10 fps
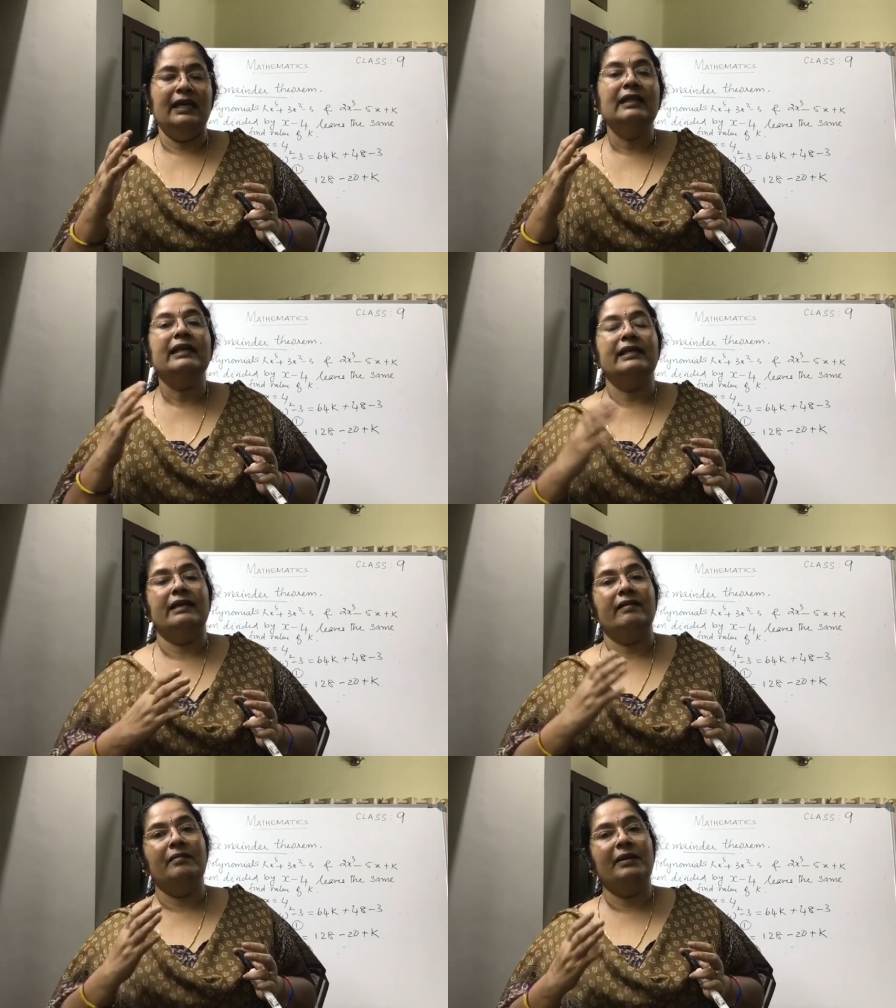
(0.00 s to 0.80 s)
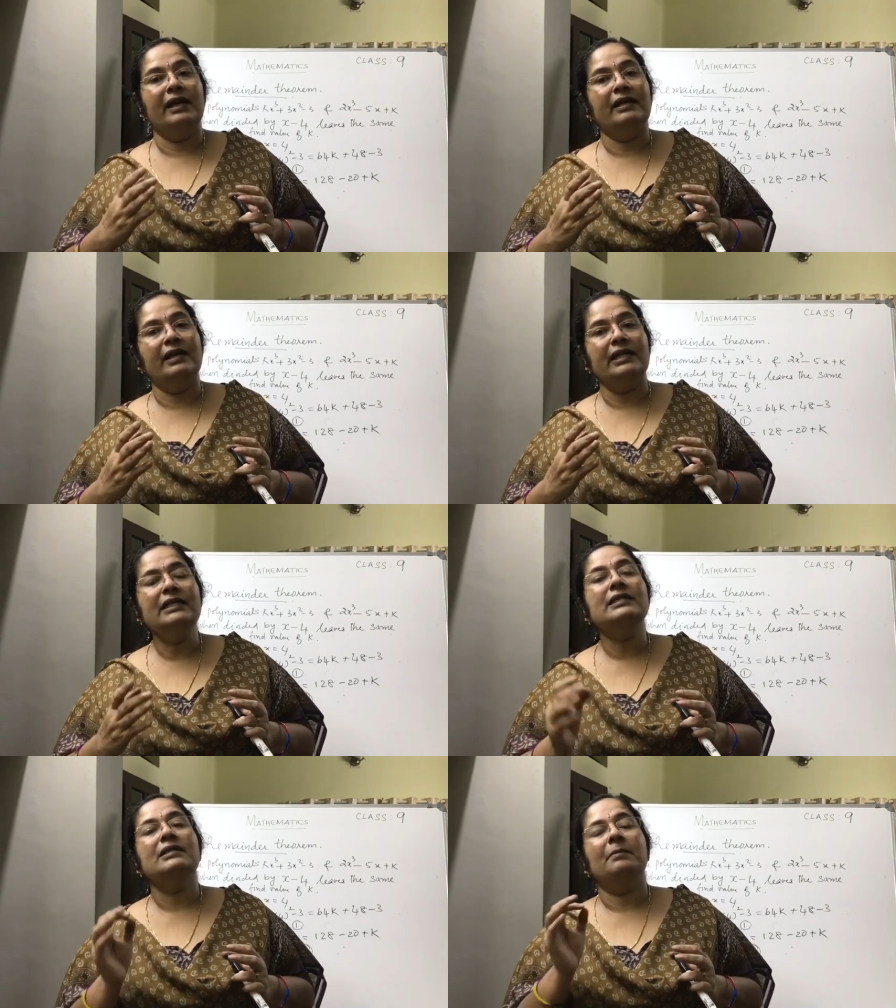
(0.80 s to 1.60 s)
then the remainder
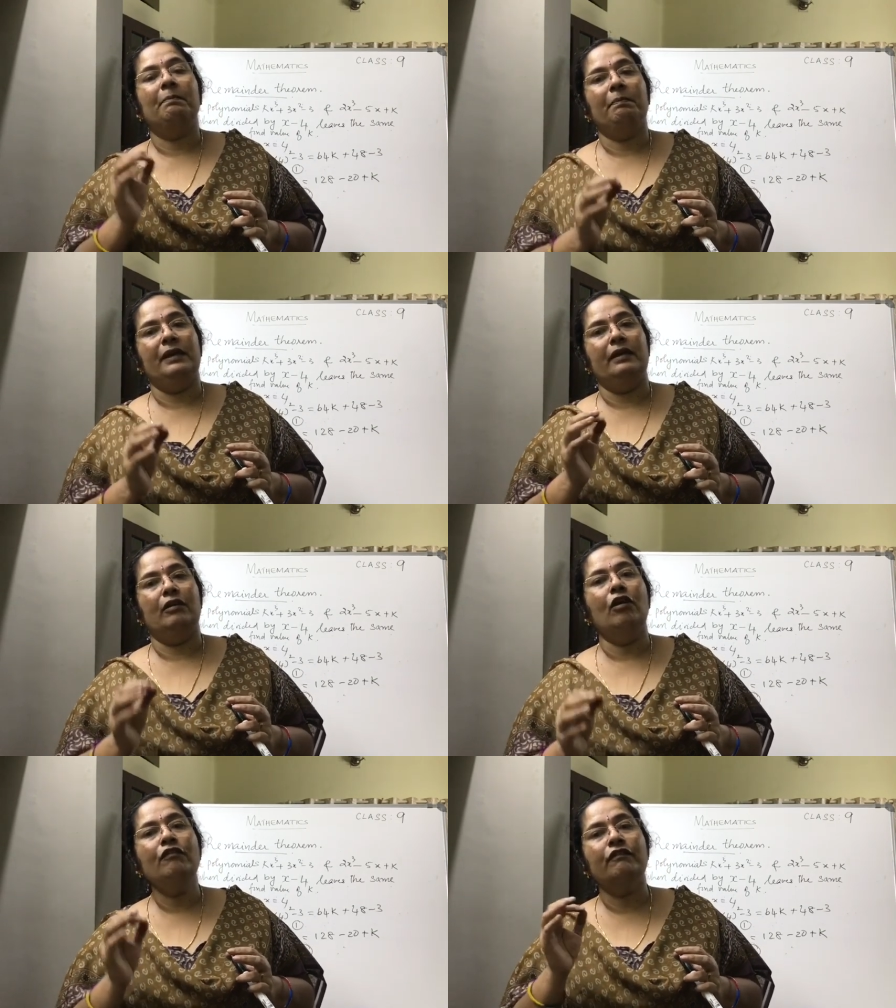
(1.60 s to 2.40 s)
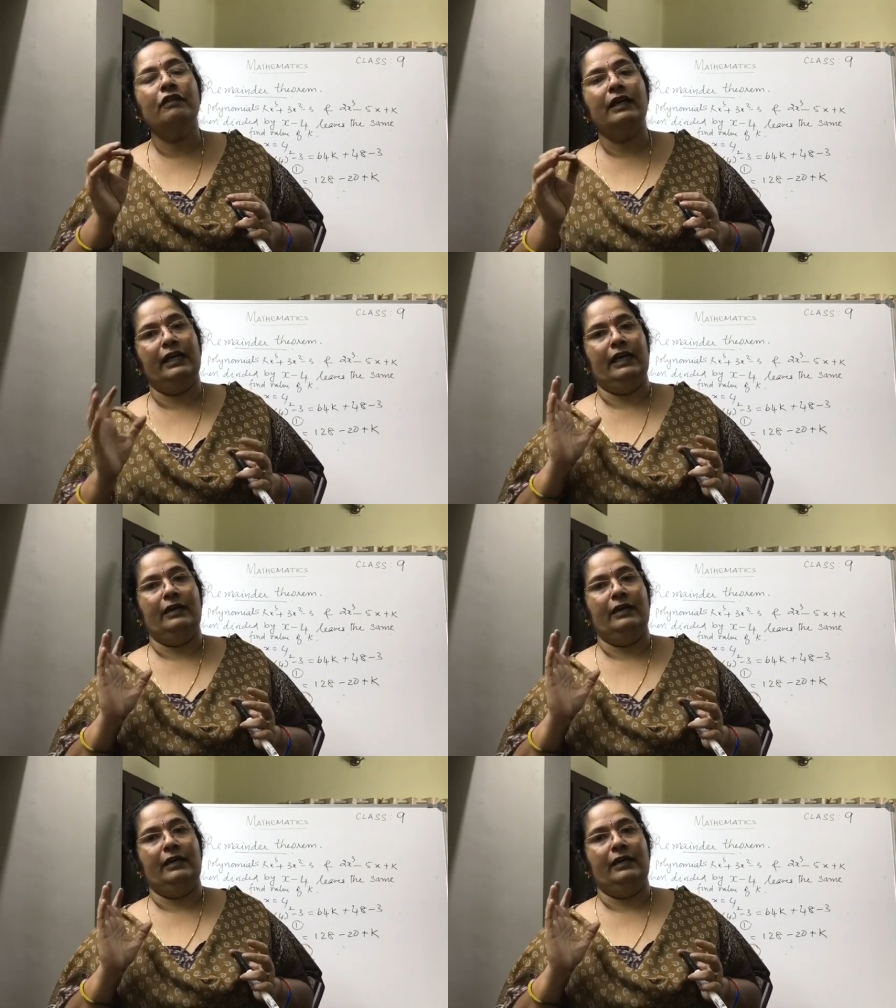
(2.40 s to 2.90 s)
is p of a.